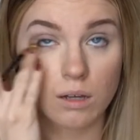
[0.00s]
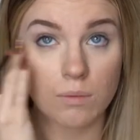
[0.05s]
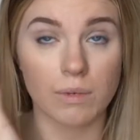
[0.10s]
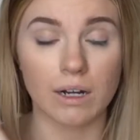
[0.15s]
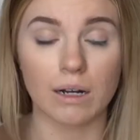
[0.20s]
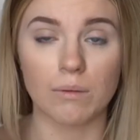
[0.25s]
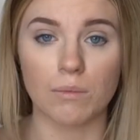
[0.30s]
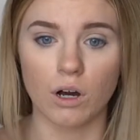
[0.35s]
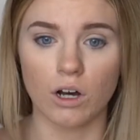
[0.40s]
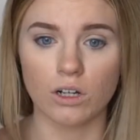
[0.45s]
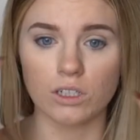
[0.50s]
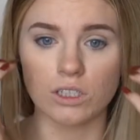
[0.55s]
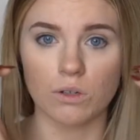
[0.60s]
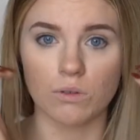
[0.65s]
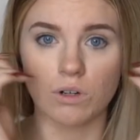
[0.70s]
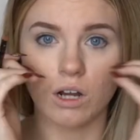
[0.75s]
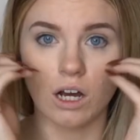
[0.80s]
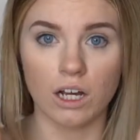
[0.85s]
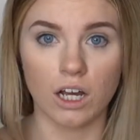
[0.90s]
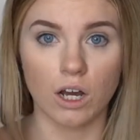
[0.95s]
But I'm
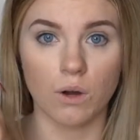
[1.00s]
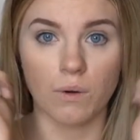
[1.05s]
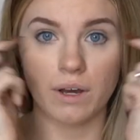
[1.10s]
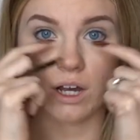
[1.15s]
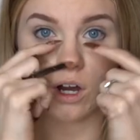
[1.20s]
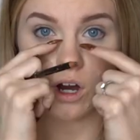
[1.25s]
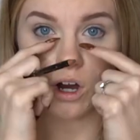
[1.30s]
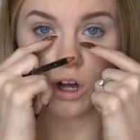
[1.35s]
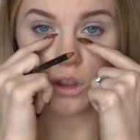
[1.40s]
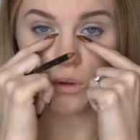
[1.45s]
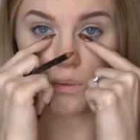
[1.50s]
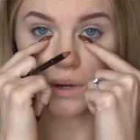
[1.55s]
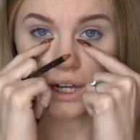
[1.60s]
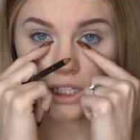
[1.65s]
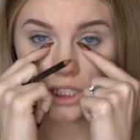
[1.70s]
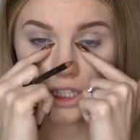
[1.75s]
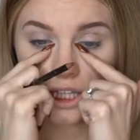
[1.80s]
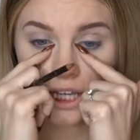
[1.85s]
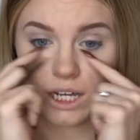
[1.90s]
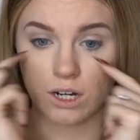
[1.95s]
also not going all the way
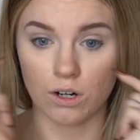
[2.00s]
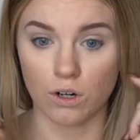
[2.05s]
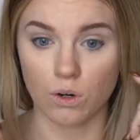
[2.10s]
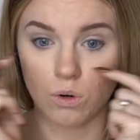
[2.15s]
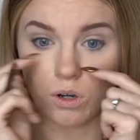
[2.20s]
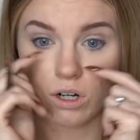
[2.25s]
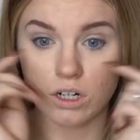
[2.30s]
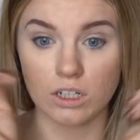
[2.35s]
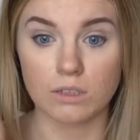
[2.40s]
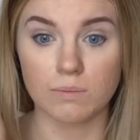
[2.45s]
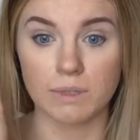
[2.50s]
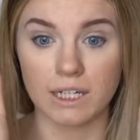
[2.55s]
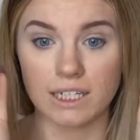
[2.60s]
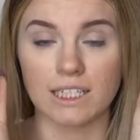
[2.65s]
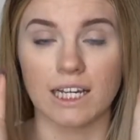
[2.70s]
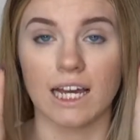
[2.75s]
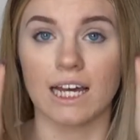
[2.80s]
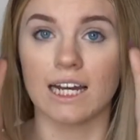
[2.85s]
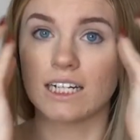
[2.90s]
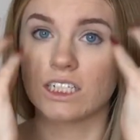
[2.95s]
to the inner corners
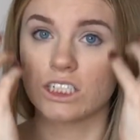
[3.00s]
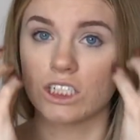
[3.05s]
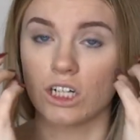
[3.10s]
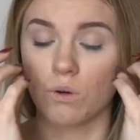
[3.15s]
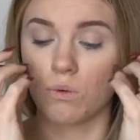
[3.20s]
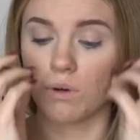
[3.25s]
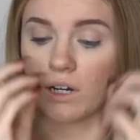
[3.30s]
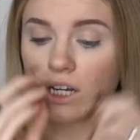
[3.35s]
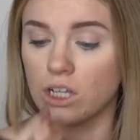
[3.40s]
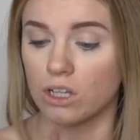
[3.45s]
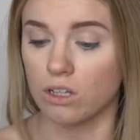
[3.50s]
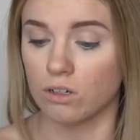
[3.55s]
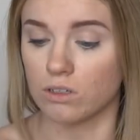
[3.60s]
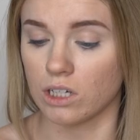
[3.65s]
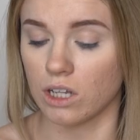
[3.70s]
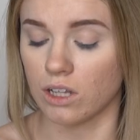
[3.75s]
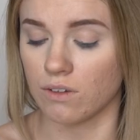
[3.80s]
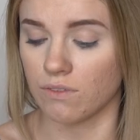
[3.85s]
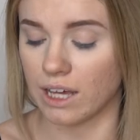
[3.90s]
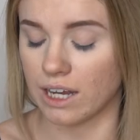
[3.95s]
because, again, I don't want to close
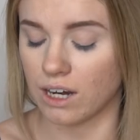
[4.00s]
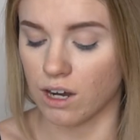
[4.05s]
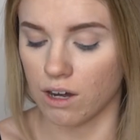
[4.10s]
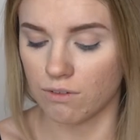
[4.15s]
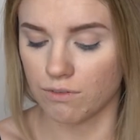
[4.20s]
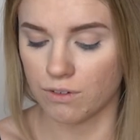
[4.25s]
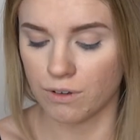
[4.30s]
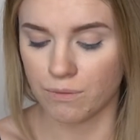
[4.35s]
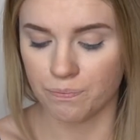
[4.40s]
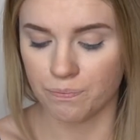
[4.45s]
all of that off.